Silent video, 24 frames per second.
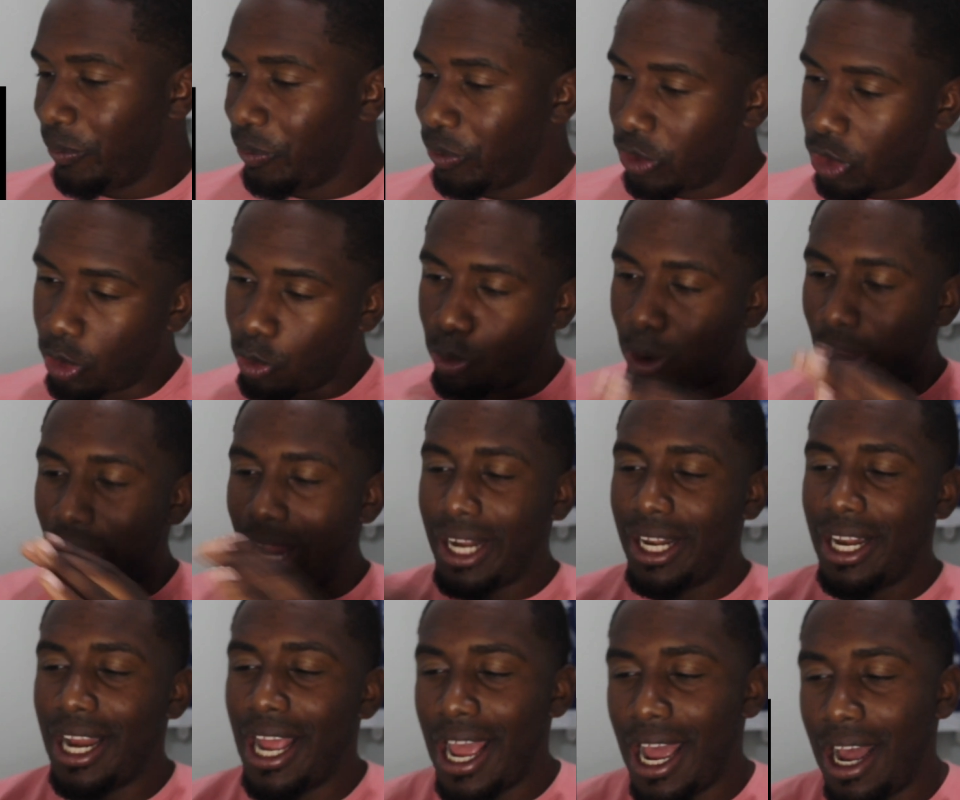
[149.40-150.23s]
So
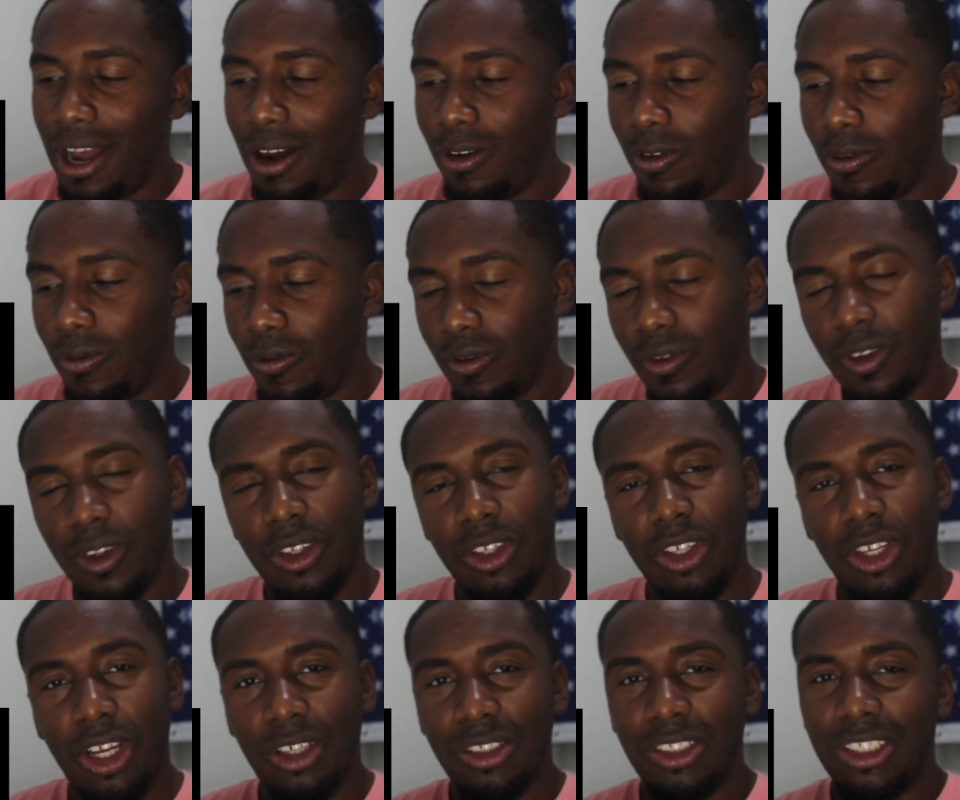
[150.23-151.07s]
right now,
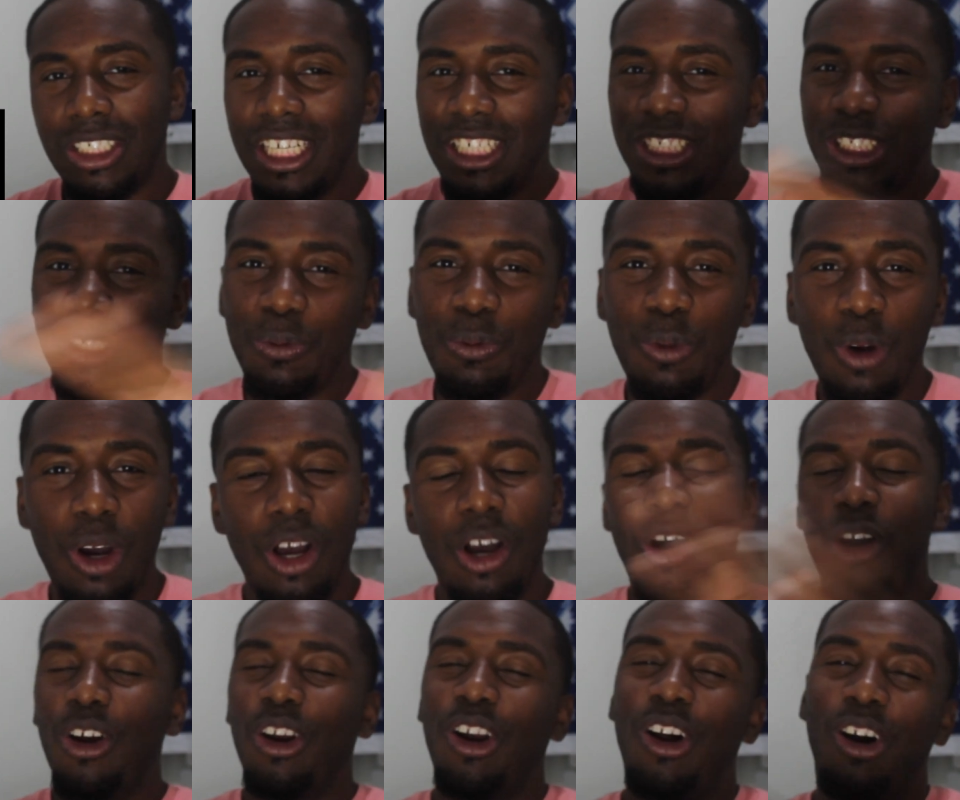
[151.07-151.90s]
you know what I'm saying? It's your boy.
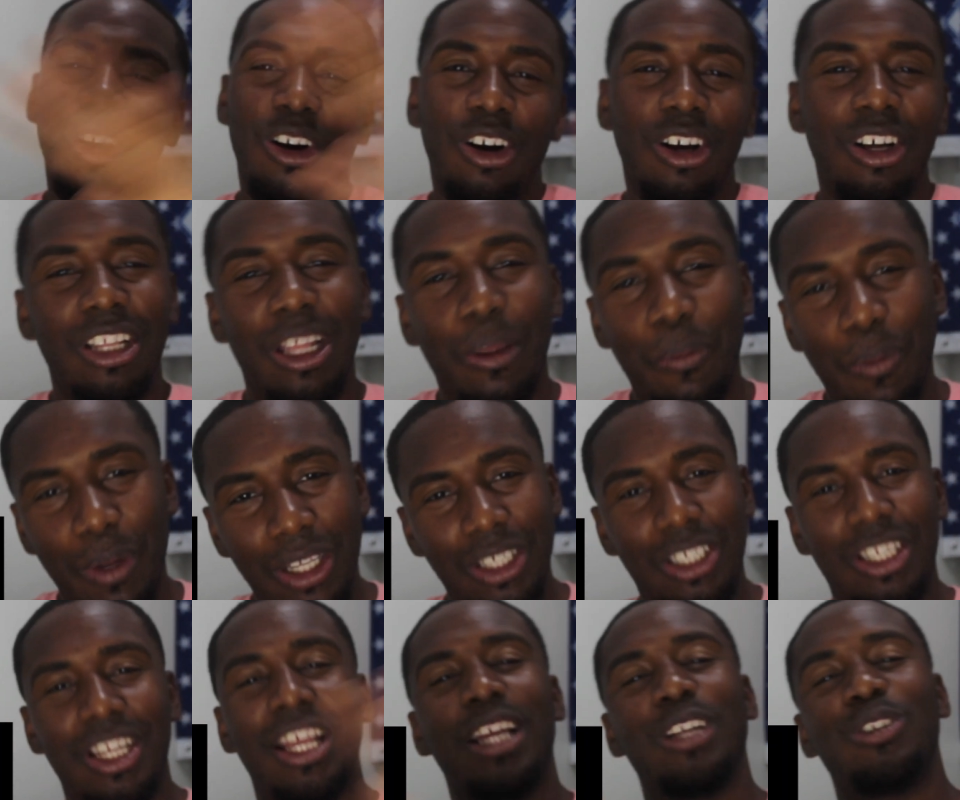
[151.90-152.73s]
Hold on, let me
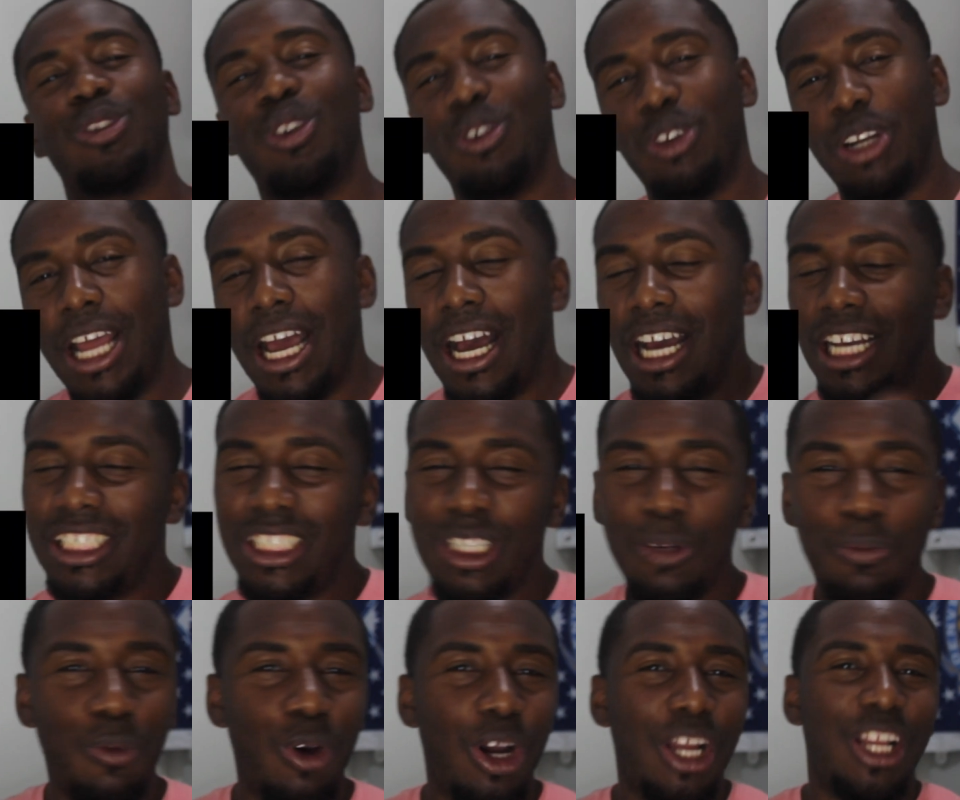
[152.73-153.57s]
get to the intro now. It's
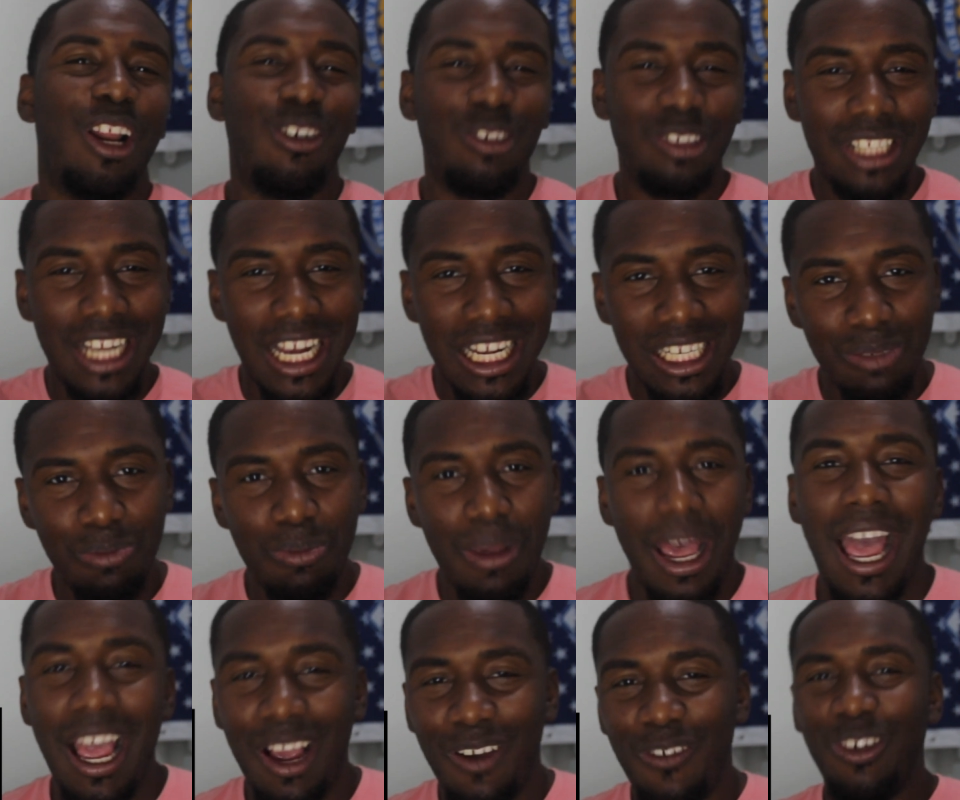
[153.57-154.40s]
your boy No Tatts
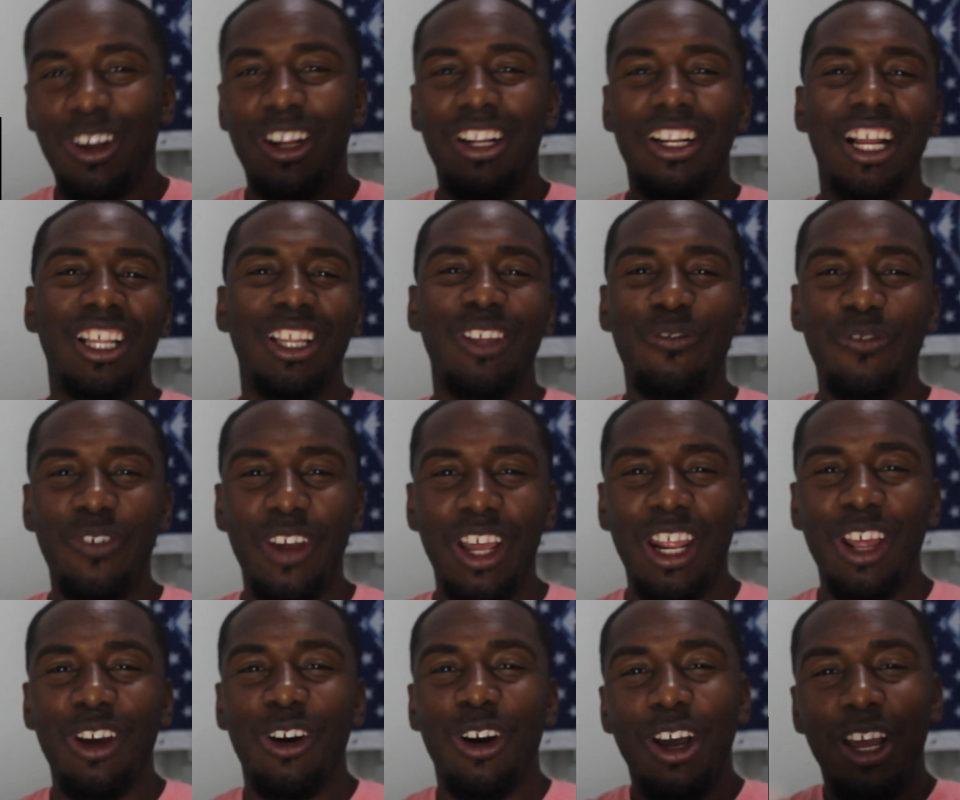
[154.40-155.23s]
back with another
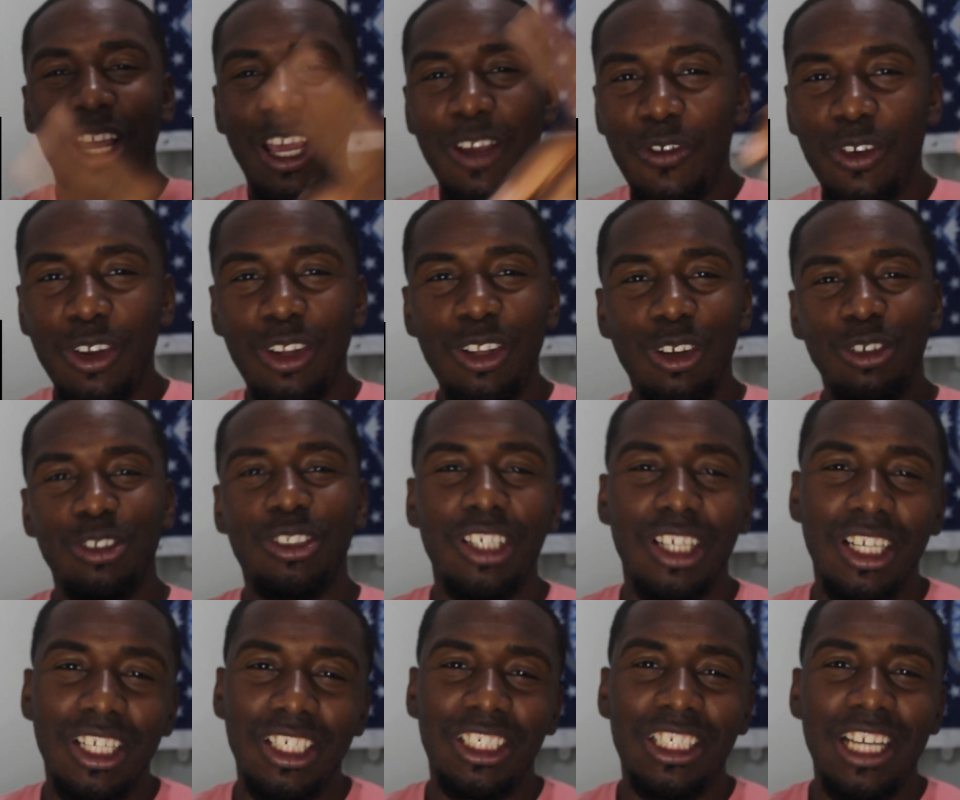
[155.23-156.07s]
video. If you're new
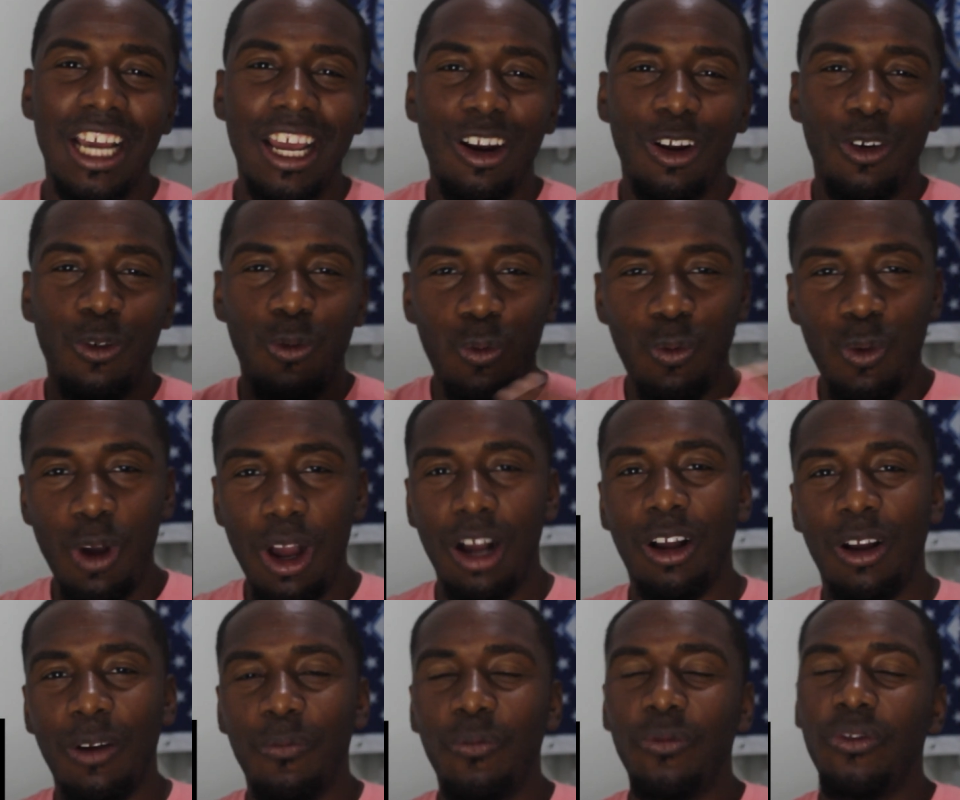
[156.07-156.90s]
to the channel,
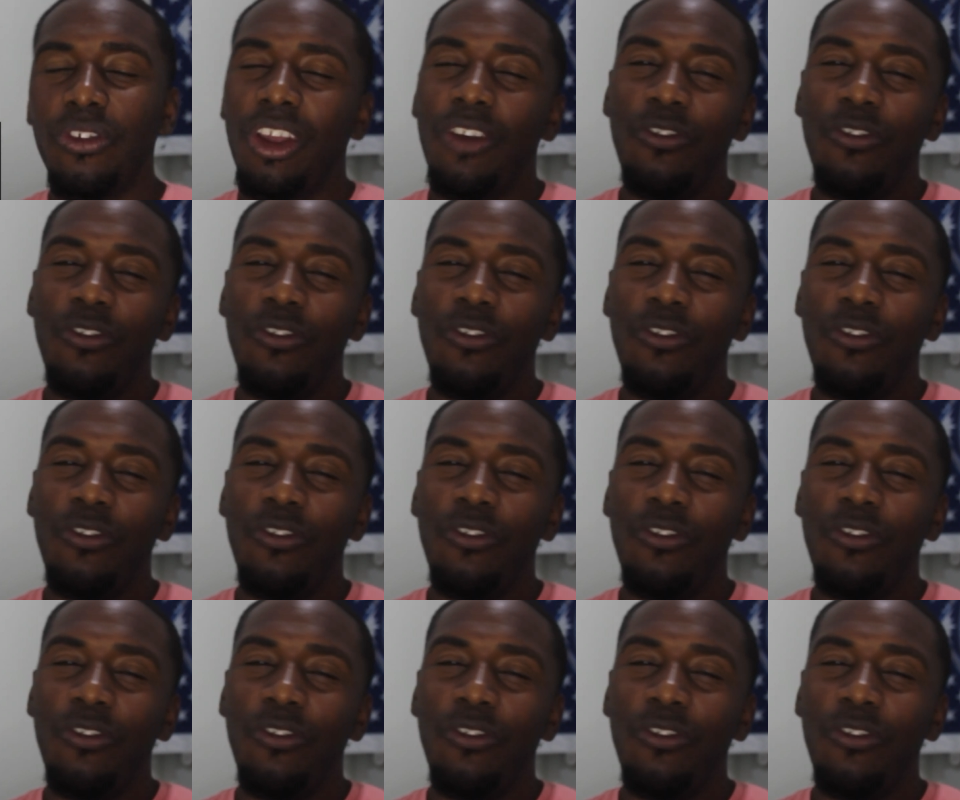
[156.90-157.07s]
welcome.